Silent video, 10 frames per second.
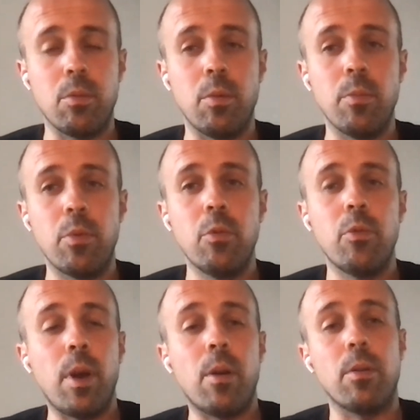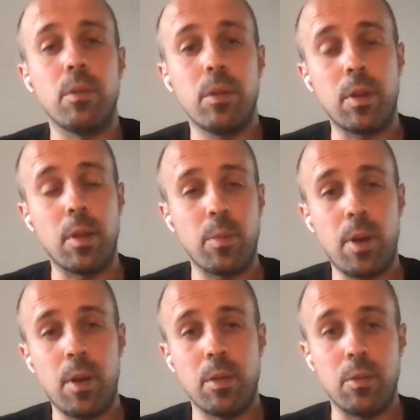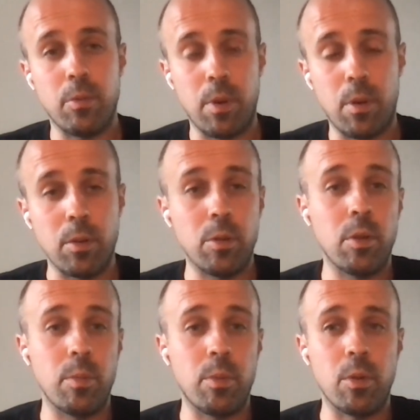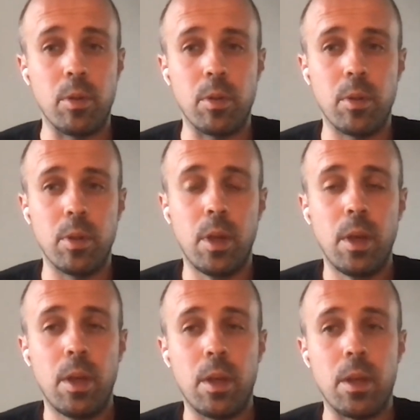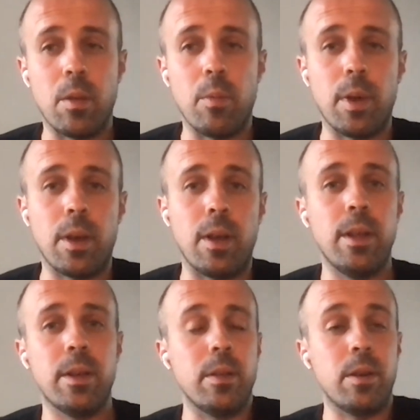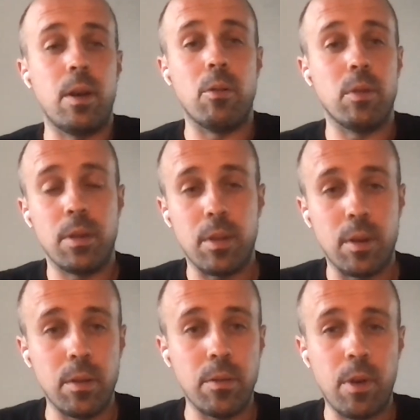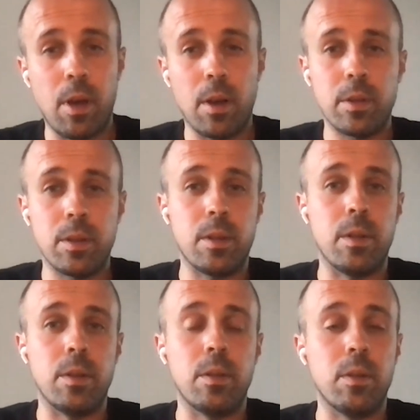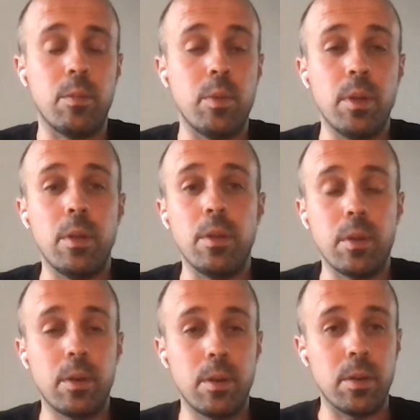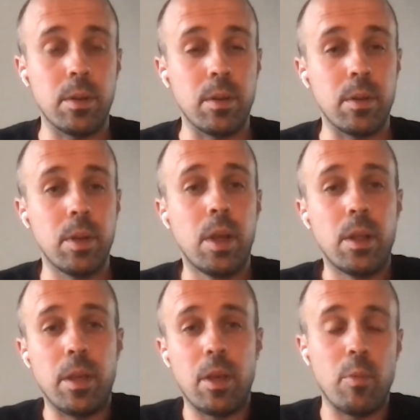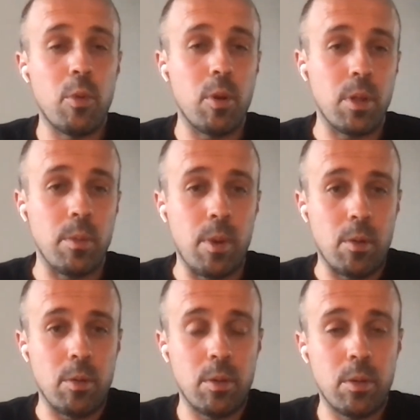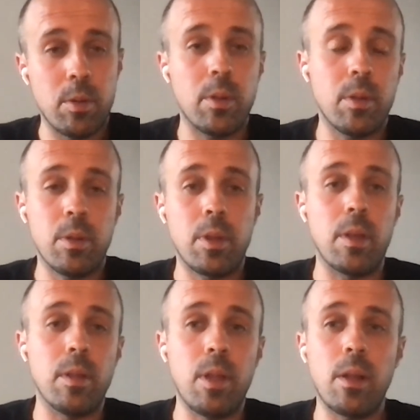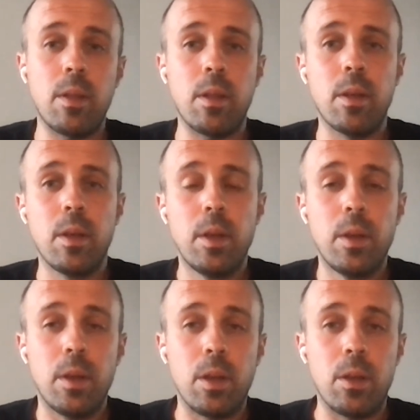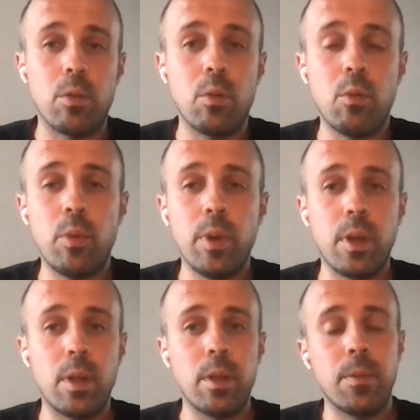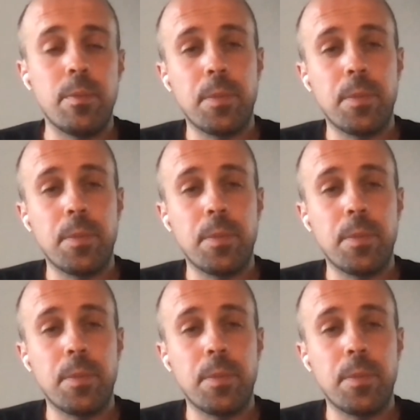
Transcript: to improve our transparency of our QA process by collecting our test artifacts and building dashboards about test data so we can